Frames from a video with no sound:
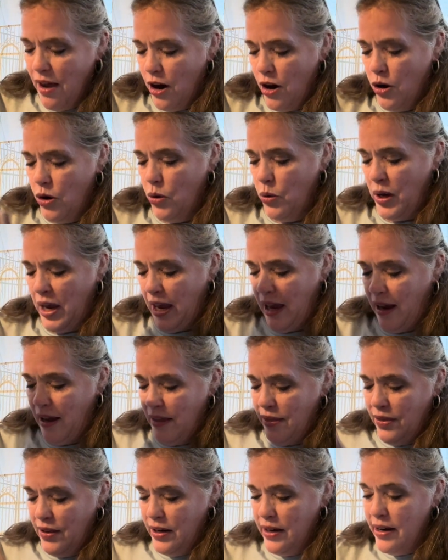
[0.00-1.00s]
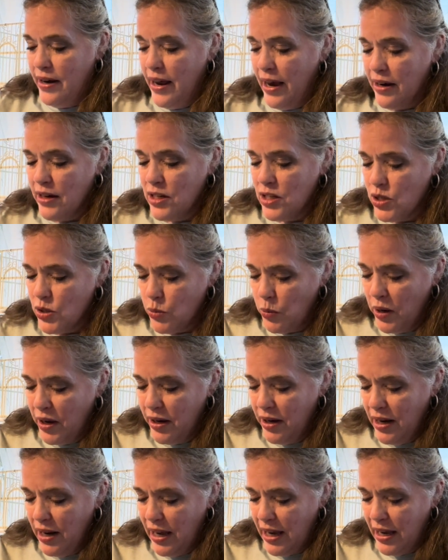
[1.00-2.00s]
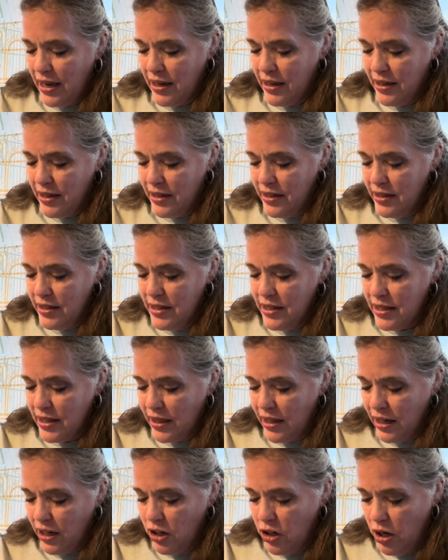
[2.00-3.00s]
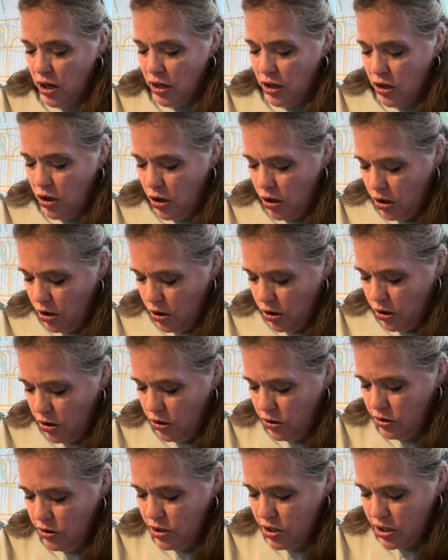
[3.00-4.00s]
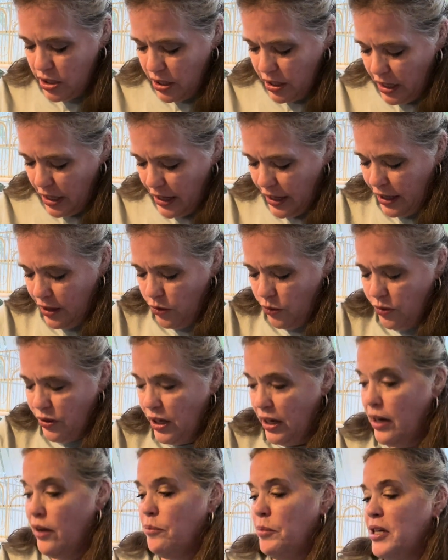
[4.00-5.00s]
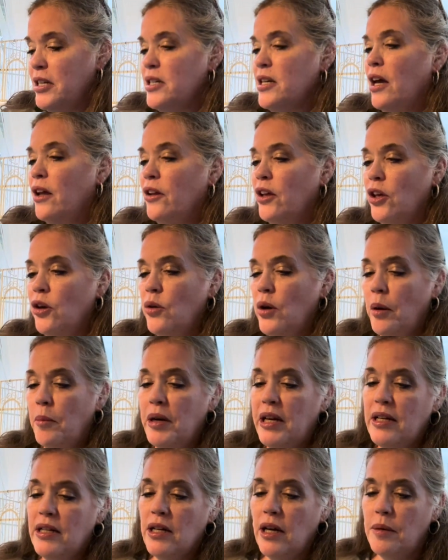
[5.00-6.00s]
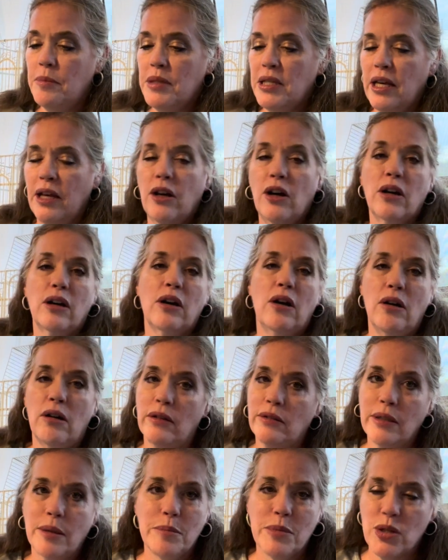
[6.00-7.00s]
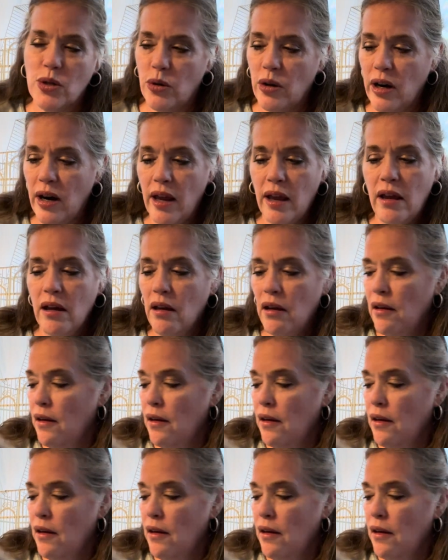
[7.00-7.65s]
Okay, the next one is that got called, and I don't think I've been telling you how many times they got called. I'm sorry.